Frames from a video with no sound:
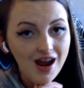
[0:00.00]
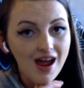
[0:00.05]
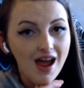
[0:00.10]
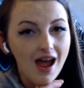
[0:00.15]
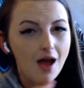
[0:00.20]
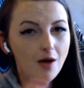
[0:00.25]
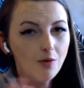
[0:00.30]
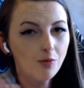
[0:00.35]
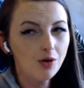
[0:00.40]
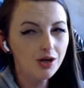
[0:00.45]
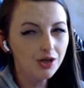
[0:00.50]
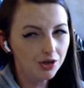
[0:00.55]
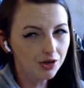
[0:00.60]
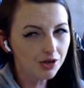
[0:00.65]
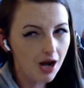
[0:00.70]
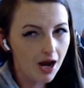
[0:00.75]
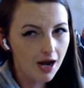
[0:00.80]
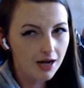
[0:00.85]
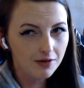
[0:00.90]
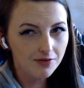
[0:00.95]
and what you're
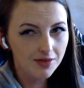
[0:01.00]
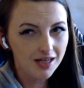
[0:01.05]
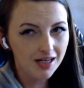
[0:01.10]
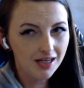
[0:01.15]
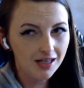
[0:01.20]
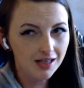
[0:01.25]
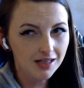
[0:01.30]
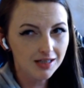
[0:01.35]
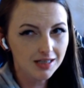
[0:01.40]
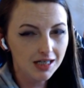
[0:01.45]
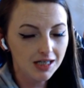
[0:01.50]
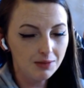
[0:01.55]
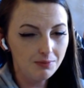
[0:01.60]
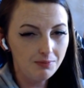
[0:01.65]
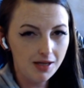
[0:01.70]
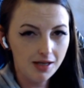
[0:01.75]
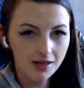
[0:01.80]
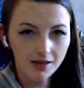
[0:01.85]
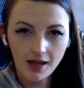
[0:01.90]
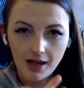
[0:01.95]
kind of thinking it's going to
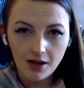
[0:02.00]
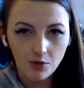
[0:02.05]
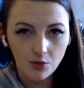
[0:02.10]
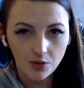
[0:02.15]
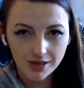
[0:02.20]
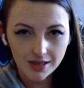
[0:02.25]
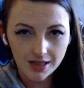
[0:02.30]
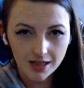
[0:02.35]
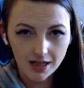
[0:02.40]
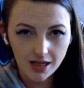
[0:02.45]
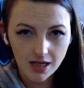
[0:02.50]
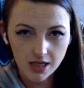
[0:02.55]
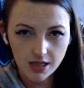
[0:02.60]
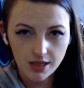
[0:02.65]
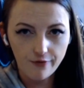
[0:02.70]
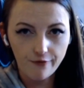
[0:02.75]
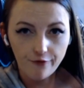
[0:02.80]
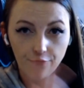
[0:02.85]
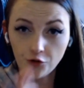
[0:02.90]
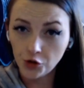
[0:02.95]
be like once it is
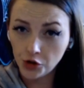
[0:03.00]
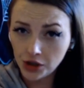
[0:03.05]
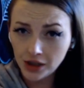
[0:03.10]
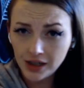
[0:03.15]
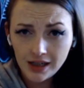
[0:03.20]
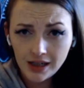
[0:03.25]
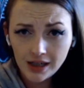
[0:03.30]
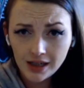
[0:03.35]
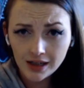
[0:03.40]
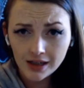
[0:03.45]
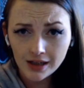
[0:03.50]
free.